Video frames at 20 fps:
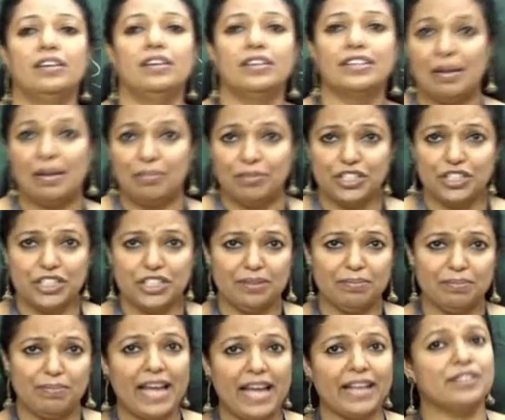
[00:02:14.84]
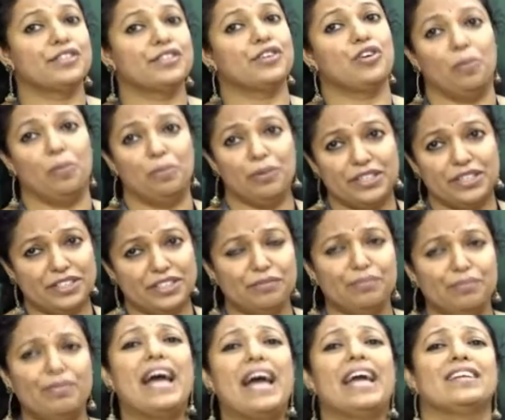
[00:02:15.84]
commercial banks, cooperative
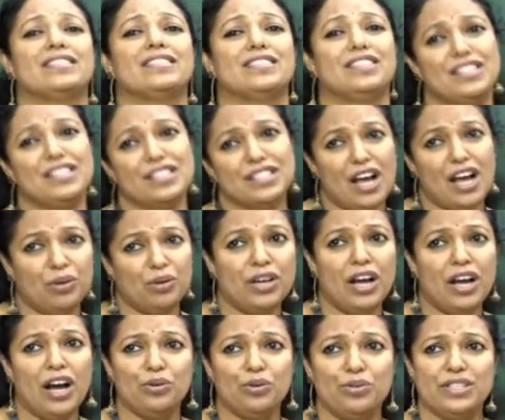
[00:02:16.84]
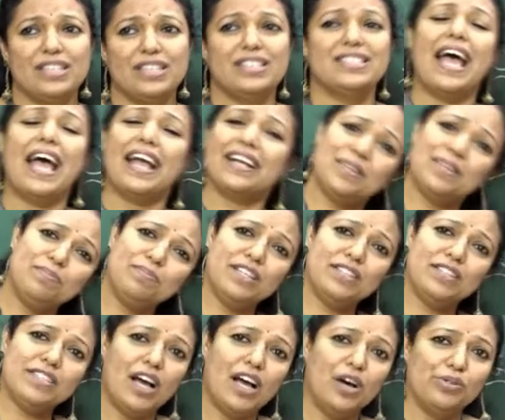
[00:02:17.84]
banks, discount houses,
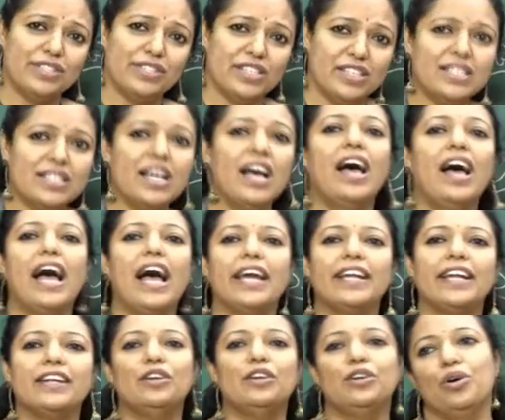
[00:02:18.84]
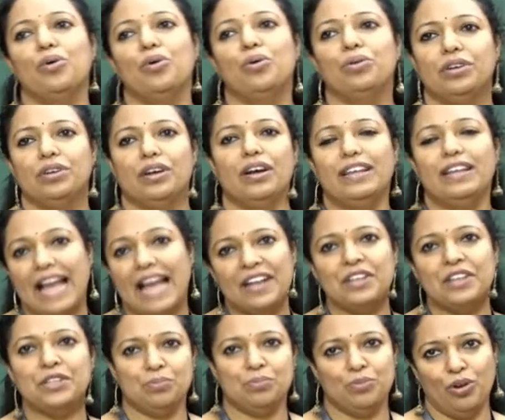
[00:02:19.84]
acceptance houses and
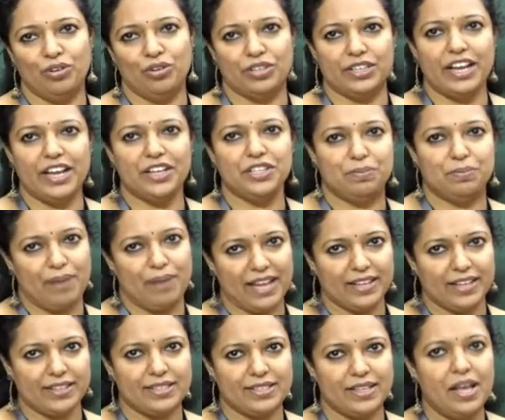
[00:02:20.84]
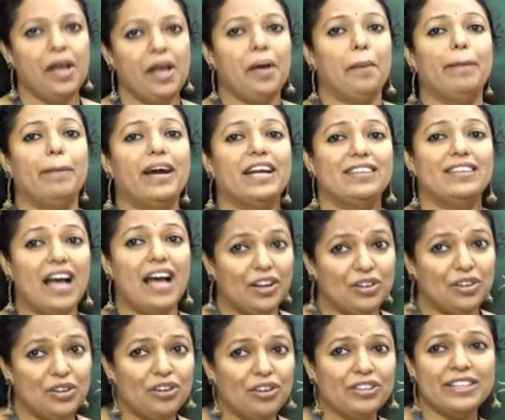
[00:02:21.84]
land mortgage banks. But the
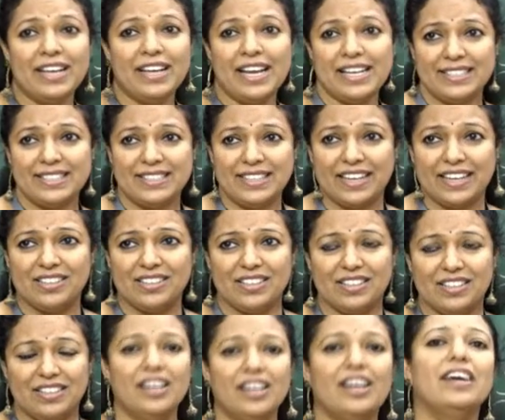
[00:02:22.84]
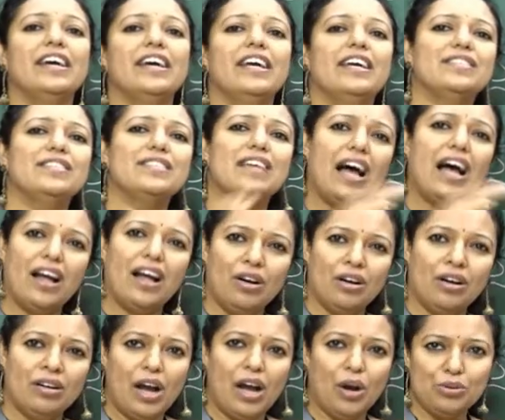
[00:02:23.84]
unorganized sector is
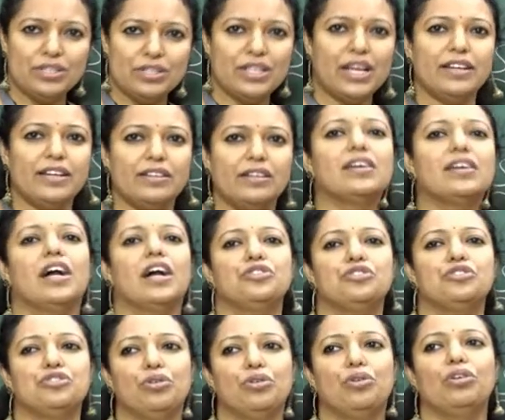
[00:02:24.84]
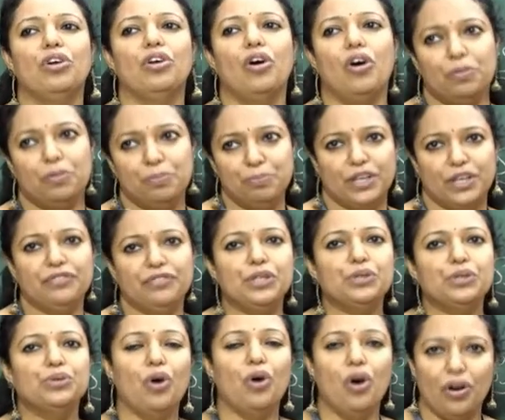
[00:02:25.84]
outside the control or
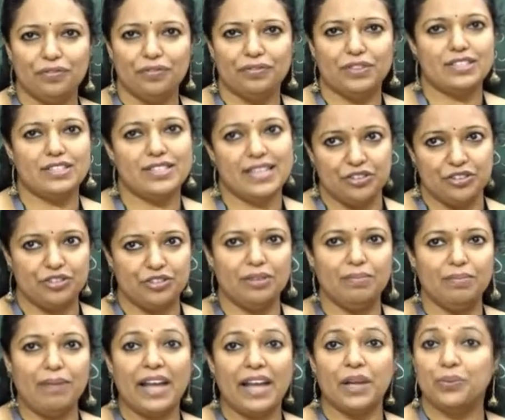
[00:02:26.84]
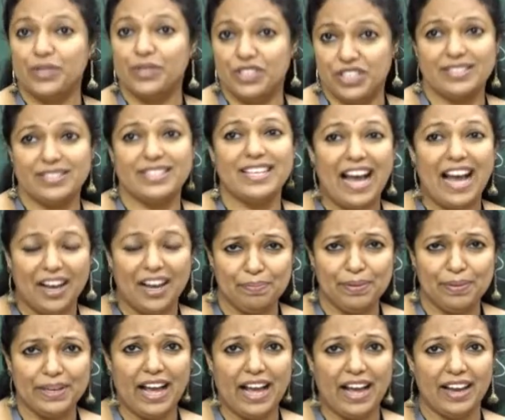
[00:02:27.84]
purview of the central bank, which is the
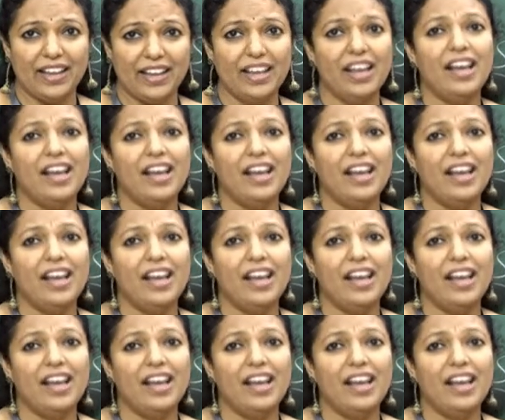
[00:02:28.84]
RBI,